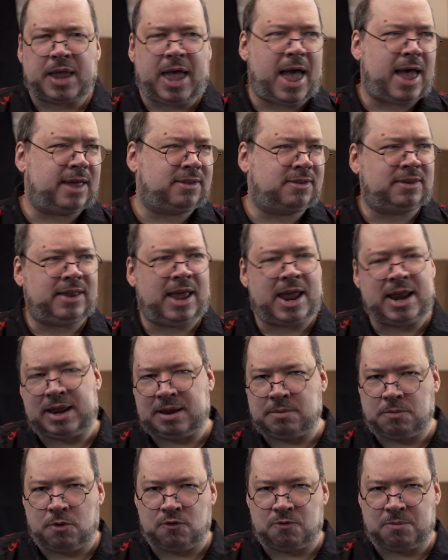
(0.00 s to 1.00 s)

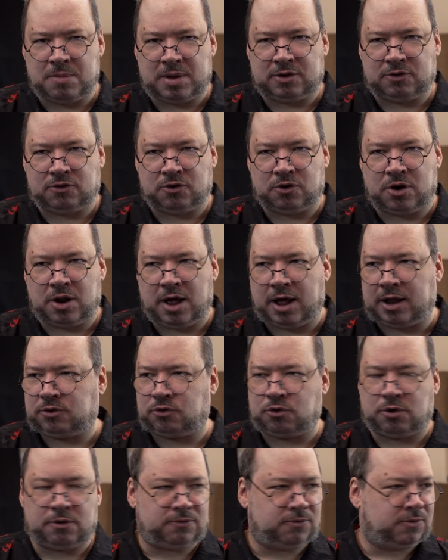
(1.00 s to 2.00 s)
hesitating movements. You're not
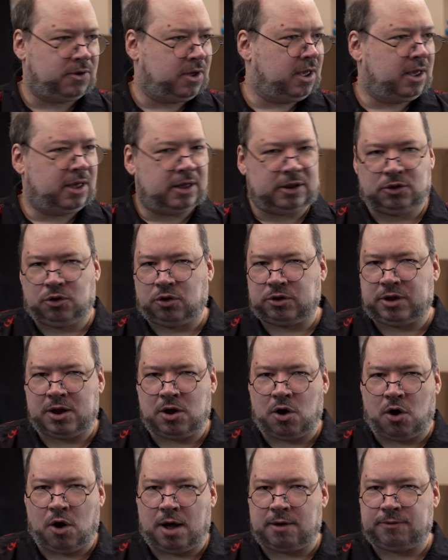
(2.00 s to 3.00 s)
sort of
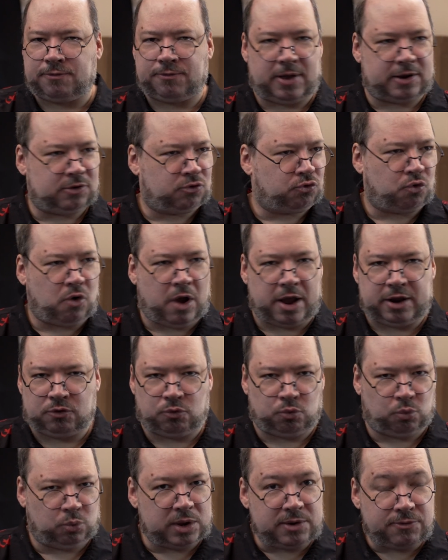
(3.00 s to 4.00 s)
looking off and trying
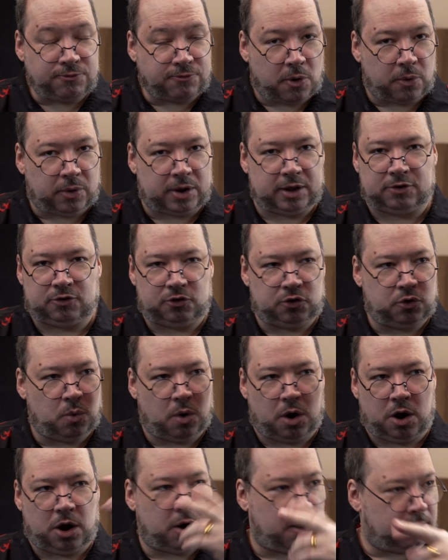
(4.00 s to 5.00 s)
to refocus.
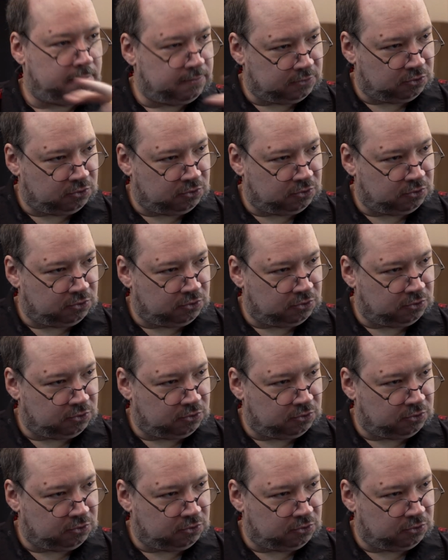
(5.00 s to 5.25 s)
You are